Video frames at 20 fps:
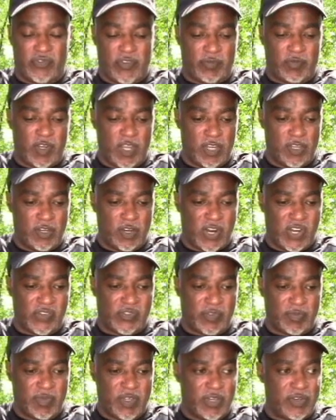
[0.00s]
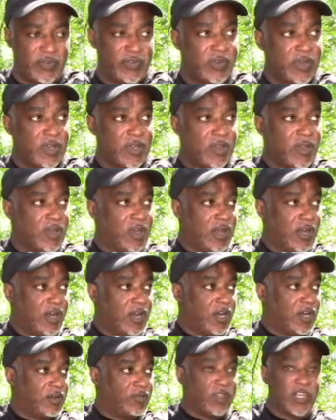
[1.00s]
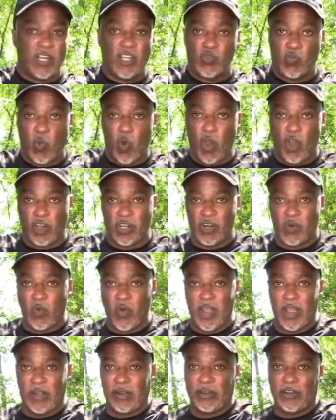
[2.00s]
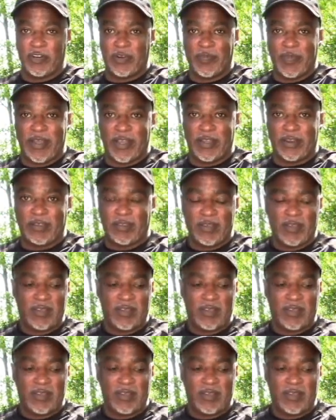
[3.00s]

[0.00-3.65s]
15 yards from you, then he's walking away a little bit,